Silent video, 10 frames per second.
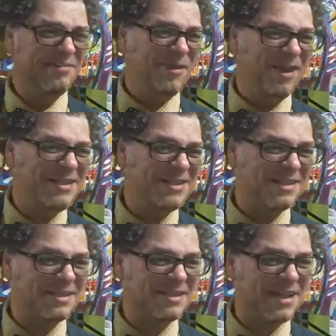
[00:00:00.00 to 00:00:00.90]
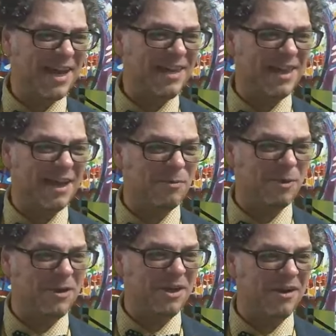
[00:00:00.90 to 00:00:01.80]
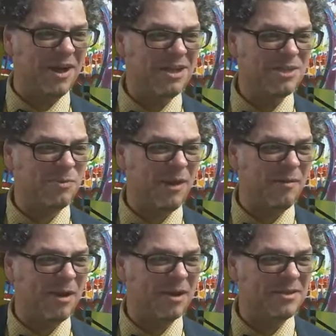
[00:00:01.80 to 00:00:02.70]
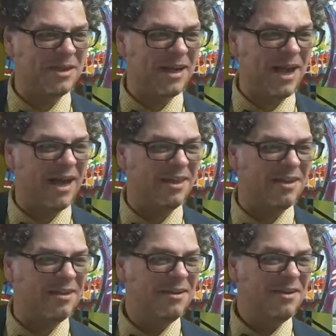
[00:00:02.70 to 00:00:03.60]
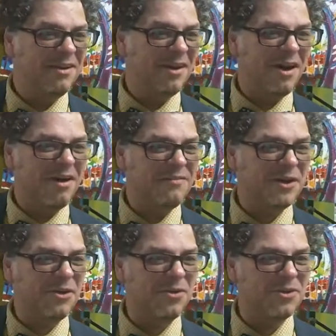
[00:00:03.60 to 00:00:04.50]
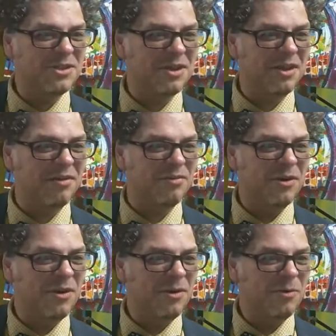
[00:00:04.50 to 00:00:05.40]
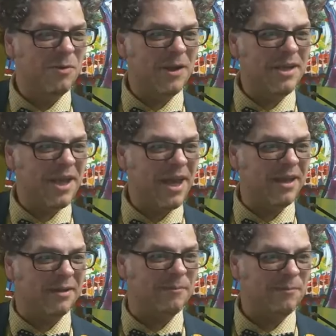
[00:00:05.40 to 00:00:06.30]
Ronnie says, in Thailand one year, I swam out to the island off the coast of Rayang.